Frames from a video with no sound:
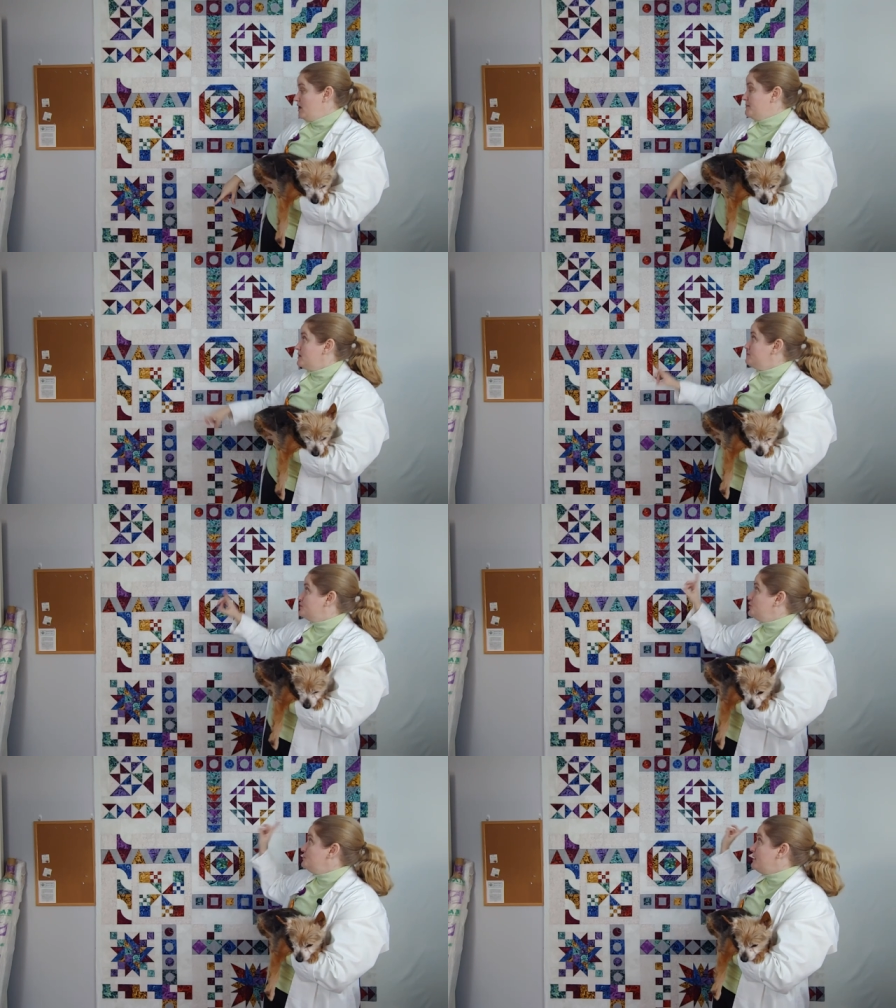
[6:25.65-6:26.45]
I'm going to
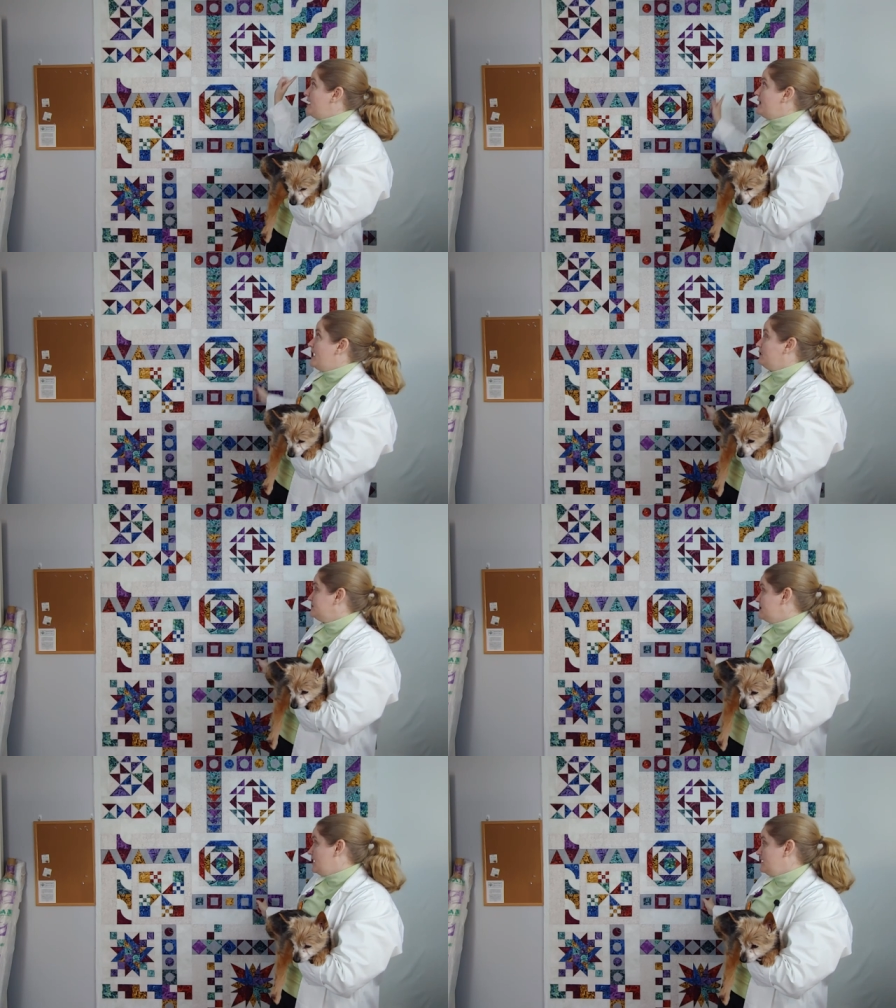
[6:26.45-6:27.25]
do my
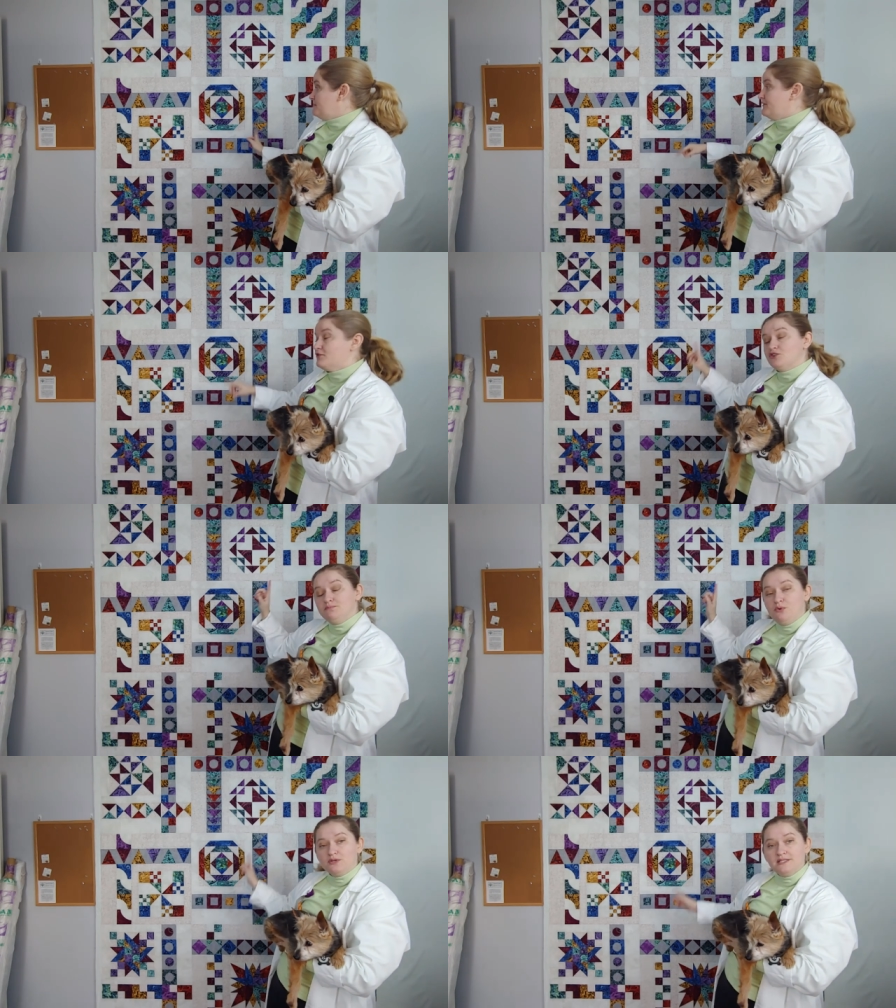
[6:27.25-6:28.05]
outside, my
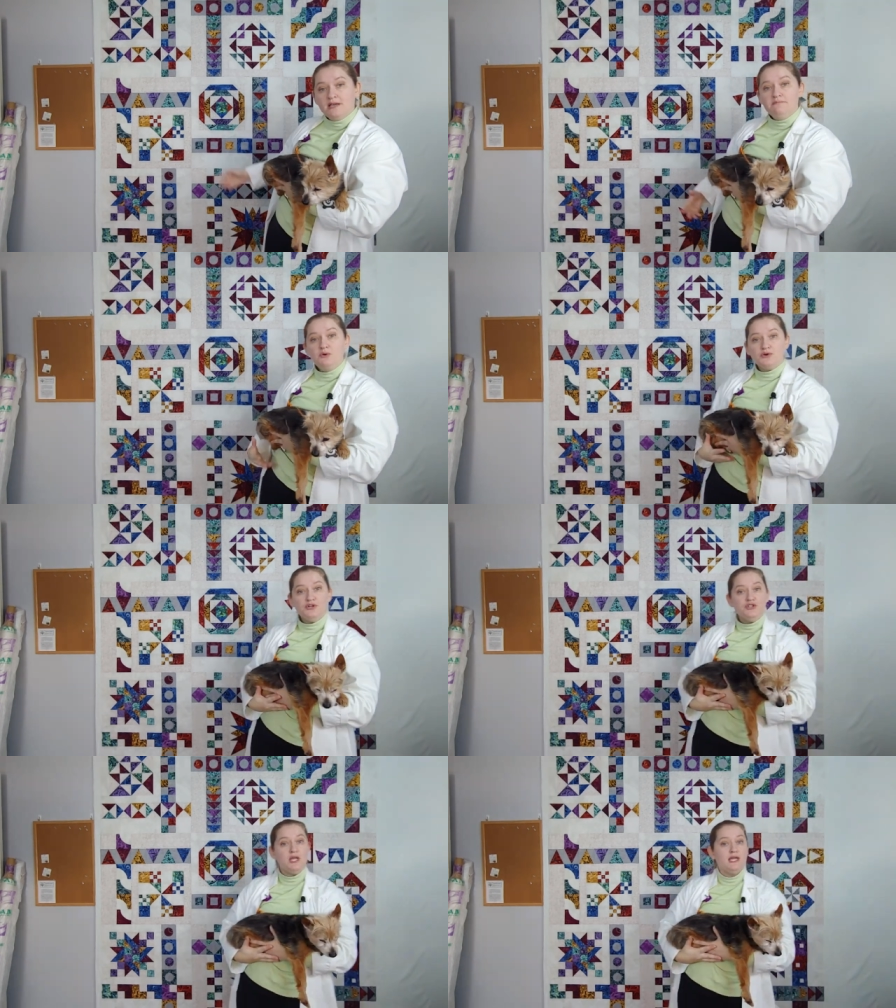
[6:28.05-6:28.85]
first set of borders,